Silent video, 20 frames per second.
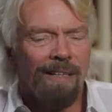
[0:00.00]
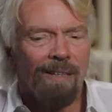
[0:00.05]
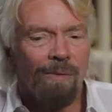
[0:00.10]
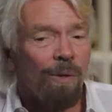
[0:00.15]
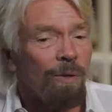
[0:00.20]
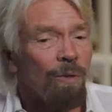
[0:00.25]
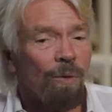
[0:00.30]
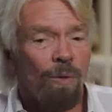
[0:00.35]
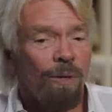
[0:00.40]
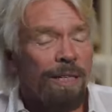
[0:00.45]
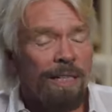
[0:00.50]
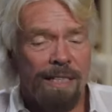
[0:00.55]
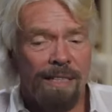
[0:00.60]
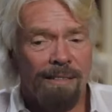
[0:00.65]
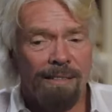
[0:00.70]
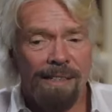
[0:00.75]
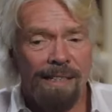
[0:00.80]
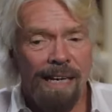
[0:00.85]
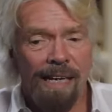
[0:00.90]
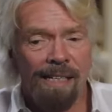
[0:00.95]
with all
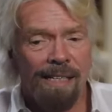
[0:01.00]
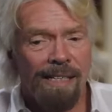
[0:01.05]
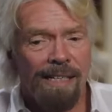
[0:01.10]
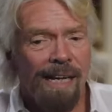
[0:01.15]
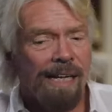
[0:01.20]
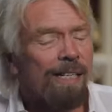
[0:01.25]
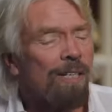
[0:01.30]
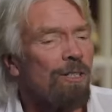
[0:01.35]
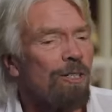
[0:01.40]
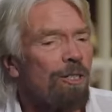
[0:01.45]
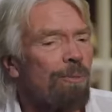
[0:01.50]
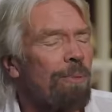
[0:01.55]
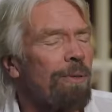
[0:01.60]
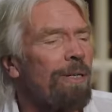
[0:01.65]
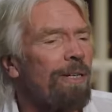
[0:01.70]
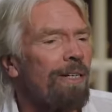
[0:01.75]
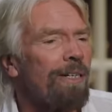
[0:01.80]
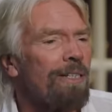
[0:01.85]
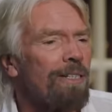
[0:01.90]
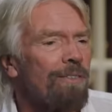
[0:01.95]
these young
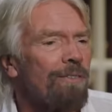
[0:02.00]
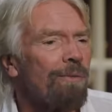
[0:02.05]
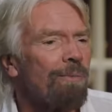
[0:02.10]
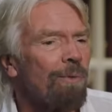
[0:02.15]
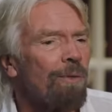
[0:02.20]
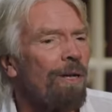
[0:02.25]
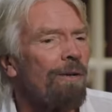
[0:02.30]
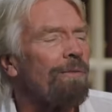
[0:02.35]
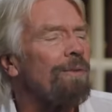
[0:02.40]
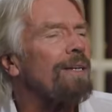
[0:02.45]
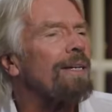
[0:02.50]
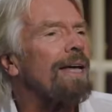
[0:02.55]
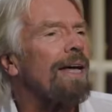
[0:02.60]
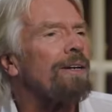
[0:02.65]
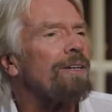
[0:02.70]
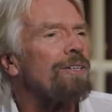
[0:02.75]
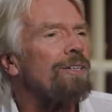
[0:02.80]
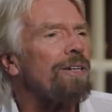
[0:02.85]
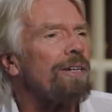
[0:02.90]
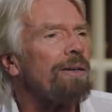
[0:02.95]
entrepreneurs from all over the
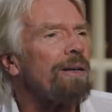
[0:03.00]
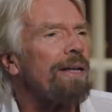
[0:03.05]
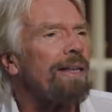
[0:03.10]
country,